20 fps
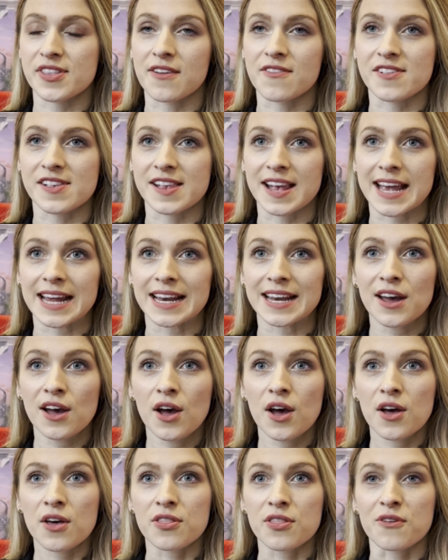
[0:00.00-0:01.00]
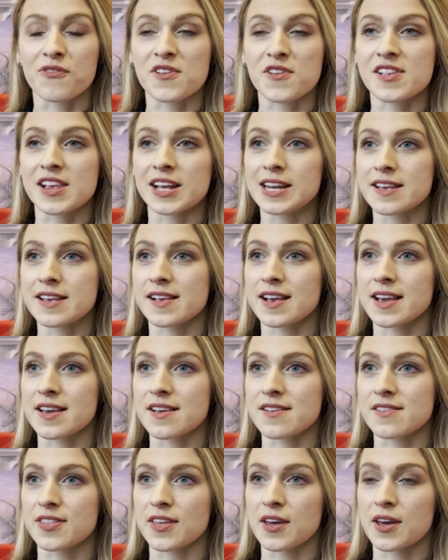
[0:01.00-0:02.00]
They've seen the
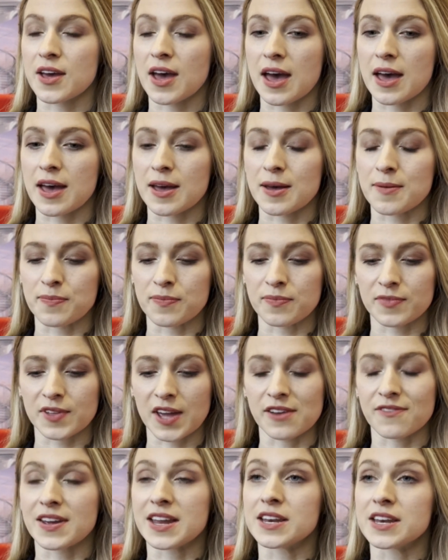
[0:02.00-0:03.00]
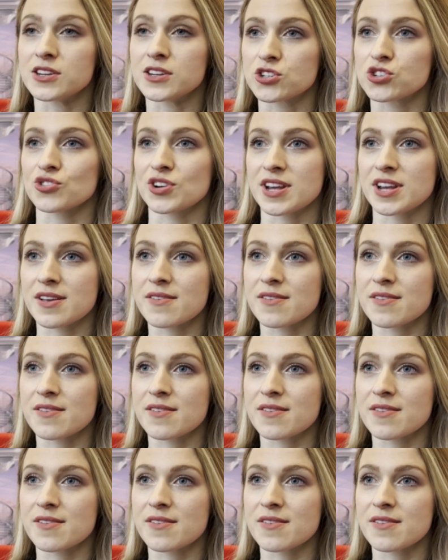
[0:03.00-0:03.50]
facilities that kind of industry